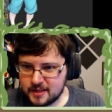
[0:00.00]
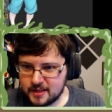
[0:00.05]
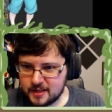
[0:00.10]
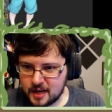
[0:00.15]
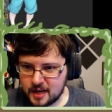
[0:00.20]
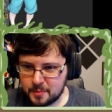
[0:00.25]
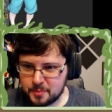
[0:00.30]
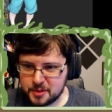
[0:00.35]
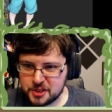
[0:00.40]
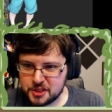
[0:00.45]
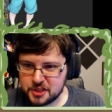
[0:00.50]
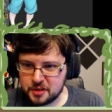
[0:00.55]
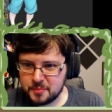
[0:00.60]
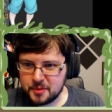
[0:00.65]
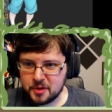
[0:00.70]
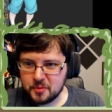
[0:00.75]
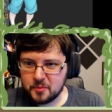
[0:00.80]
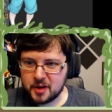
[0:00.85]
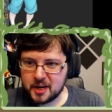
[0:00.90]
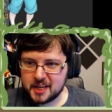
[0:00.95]
I presume
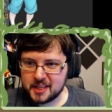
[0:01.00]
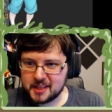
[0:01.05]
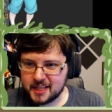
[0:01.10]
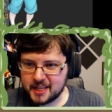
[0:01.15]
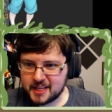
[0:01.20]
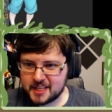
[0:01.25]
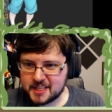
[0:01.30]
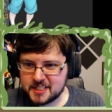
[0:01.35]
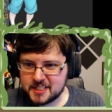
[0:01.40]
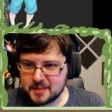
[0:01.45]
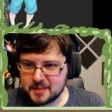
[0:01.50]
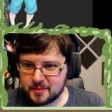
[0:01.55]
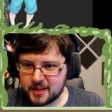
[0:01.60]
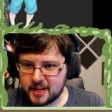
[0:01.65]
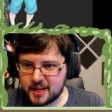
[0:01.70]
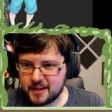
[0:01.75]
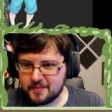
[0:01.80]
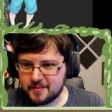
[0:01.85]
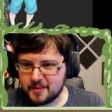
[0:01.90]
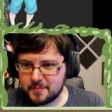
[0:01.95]
you wanted like some
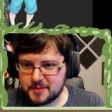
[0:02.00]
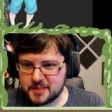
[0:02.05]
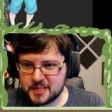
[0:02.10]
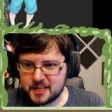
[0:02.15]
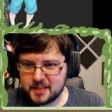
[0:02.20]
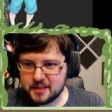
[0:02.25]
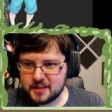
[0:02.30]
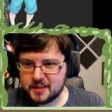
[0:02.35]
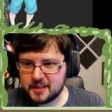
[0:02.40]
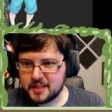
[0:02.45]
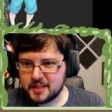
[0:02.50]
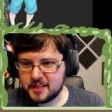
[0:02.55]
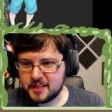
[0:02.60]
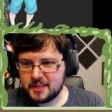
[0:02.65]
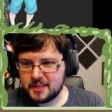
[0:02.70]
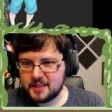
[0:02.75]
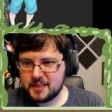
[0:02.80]
kind of update on it.